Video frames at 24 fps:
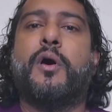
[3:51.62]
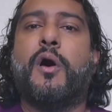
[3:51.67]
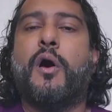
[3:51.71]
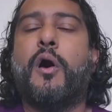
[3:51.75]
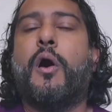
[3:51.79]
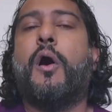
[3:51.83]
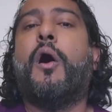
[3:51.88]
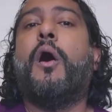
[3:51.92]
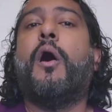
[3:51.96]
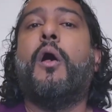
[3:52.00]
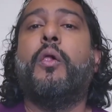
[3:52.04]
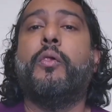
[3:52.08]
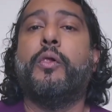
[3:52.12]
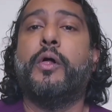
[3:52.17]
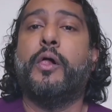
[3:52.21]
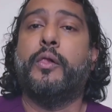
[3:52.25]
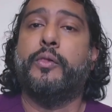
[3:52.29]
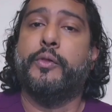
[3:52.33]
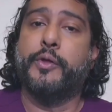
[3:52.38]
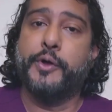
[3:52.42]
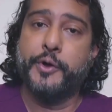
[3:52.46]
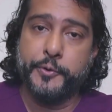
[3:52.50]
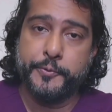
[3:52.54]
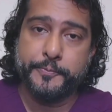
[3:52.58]
all
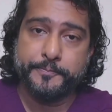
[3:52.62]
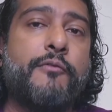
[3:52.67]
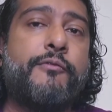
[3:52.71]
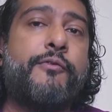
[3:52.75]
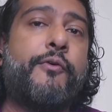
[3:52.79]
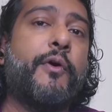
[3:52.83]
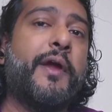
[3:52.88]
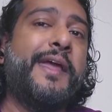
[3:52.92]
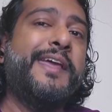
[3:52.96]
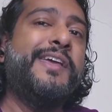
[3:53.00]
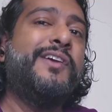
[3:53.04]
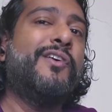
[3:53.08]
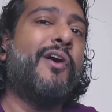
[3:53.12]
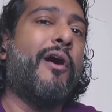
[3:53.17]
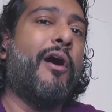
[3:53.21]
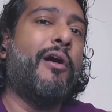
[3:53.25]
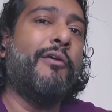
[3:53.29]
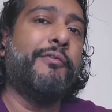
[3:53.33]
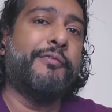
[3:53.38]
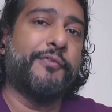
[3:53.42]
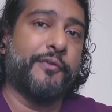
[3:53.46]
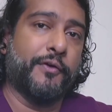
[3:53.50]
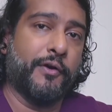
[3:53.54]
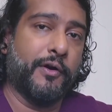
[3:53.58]
alone. For a
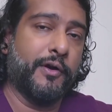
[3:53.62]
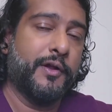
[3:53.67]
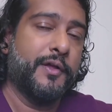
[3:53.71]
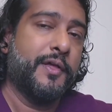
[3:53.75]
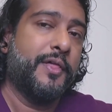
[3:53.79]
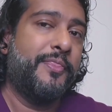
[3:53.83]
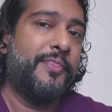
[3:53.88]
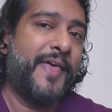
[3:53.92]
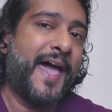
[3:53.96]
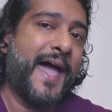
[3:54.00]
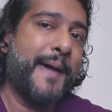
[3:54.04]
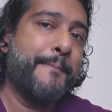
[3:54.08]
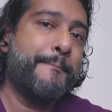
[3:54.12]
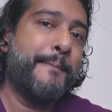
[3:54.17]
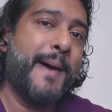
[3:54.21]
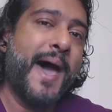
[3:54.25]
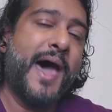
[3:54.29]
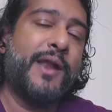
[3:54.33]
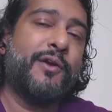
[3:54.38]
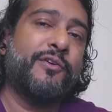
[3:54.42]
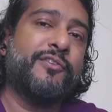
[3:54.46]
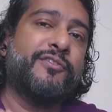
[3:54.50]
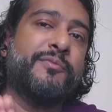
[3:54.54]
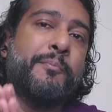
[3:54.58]
golfer, that
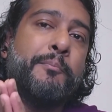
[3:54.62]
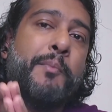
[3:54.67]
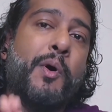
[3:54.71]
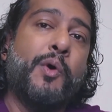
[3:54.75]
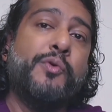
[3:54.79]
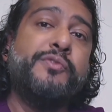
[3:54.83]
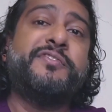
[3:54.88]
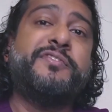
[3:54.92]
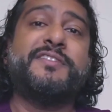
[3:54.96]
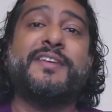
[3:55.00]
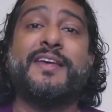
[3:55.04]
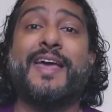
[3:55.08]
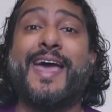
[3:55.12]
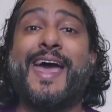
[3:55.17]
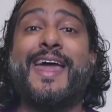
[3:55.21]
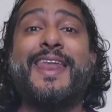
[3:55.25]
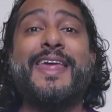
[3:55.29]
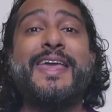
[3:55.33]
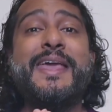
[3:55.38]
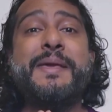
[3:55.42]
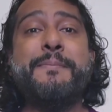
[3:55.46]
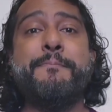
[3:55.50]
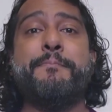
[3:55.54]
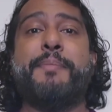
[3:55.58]
matters most at
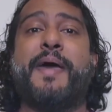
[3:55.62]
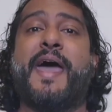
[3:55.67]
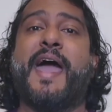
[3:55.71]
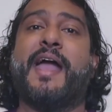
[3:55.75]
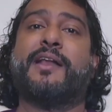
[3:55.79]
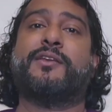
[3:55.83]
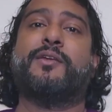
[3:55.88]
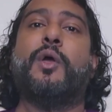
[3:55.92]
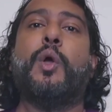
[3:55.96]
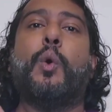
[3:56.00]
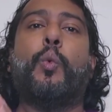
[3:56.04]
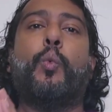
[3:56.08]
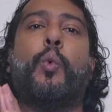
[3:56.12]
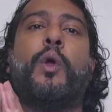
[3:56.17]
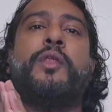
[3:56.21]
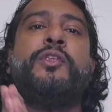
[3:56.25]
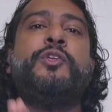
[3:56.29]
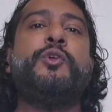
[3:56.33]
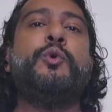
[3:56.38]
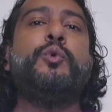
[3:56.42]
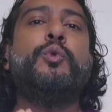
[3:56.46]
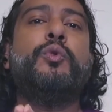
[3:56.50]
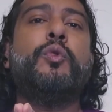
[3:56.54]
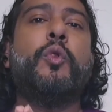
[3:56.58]
impact. When
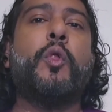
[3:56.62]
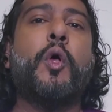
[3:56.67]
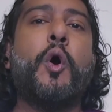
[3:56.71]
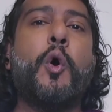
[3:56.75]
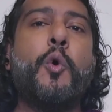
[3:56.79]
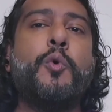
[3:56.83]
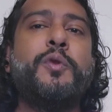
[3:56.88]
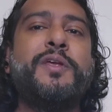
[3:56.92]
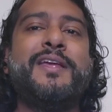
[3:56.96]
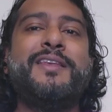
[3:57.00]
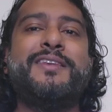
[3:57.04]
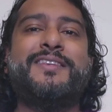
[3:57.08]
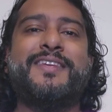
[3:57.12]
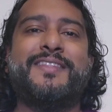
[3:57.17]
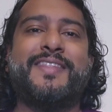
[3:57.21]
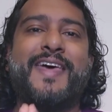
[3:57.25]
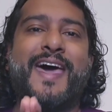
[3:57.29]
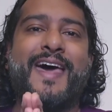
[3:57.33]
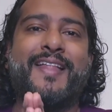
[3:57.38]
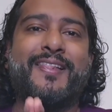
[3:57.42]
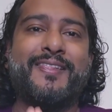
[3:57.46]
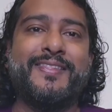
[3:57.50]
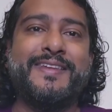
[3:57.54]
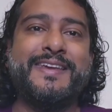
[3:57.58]
you load into
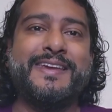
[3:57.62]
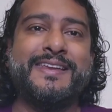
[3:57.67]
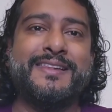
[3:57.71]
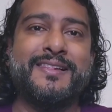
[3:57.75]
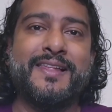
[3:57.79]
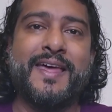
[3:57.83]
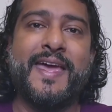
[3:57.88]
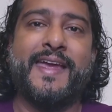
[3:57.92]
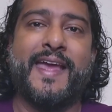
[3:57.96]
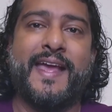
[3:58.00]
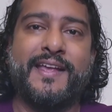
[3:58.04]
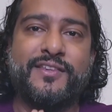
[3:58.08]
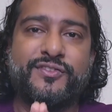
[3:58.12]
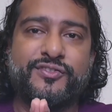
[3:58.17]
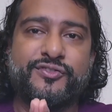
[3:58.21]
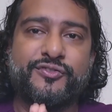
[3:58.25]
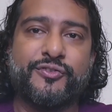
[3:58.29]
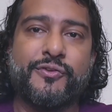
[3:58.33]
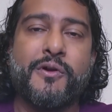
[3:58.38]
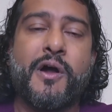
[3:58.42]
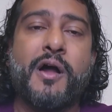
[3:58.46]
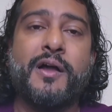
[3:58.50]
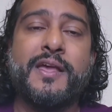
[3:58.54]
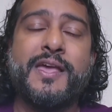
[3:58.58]
that lead leg, a
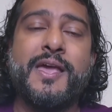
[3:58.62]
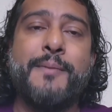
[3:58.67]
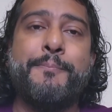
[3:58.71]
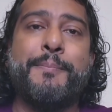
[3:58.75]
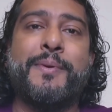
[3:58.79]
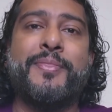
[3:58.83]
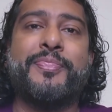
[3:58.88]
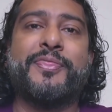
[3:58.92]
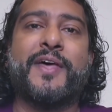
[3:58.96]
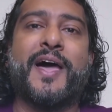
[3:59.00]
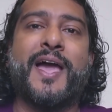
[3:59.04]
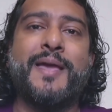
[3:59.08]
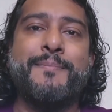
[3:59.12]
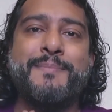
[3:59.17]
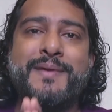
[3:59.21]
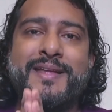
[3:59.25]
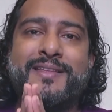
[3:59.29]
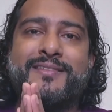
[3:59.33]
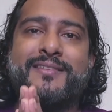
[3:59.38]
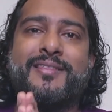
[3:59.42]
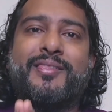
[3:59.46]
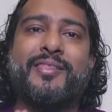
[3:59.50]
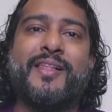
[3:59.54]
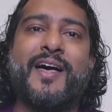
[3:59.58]
strong hip and thigh
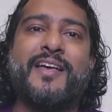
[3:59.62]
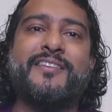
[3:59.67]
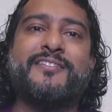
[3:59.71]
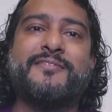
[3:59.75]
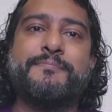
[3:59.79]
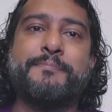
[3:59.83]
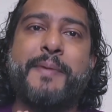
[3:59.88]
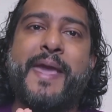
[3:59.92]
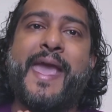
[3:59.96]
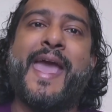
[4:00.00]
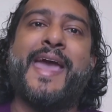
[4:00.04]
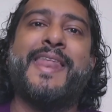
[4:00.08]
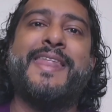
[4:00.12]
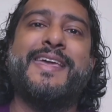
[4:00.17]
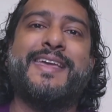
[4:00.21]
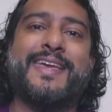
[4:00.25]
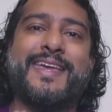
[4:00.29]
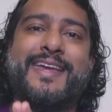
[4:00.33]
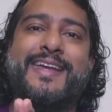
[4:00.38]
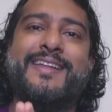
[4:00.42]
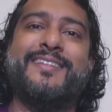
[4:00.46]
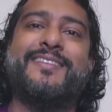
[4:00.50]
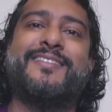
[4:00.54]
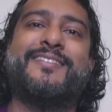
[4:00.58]
means less panic
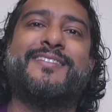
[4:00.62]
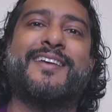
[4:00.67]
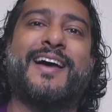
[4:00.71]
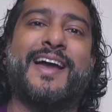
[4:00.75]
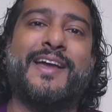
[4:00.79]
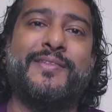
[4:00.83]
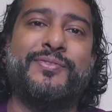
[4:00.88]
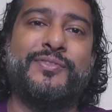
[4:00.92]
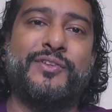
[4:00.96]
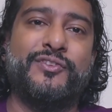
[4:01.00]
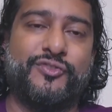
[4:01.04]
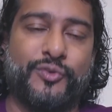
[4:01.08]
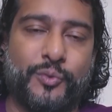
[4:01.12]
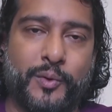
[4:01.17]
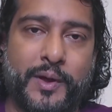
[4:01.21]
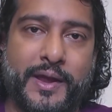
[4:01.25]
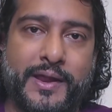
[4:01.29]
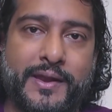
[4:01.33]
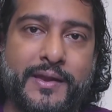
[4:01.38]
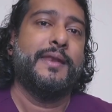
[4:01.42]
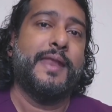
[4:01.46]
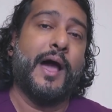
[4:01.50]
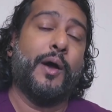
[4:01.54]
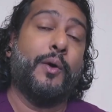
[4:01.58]
inside the
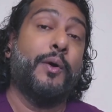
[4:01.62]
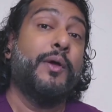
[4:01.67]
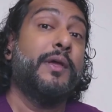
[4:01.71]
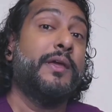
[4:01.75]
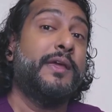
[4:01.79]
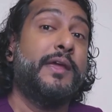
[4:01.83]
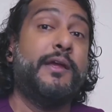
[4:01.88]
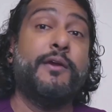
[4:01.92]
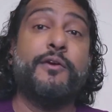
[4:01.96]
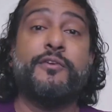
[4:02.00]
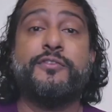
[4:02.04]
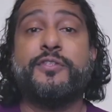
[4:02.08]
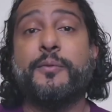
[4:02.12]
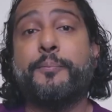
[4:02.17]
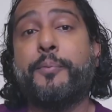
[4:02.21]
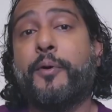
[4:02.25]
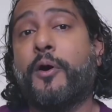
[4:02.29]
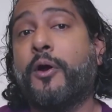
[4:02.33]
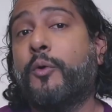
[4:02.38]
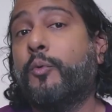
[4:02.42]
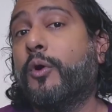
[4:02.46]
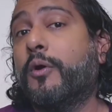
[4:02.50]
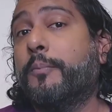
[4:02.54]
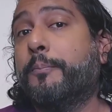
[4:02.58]
joint. Now, here's the
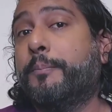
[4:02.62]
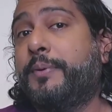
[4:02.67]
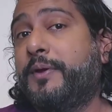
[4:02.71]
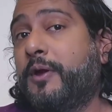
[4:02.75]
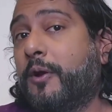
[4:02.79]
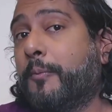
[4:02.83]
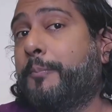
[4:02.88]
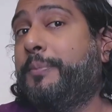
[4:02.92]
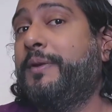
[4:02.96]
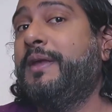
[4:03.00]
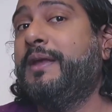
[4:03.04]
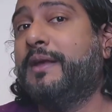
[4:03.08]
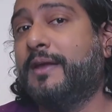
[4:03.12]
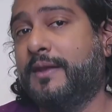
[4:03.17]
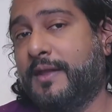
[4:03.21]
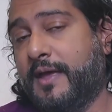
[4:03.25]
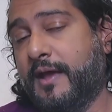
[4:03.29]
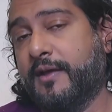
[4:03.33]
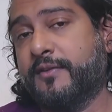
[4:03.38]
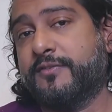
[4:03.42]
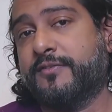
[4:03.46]
part where PRP connects.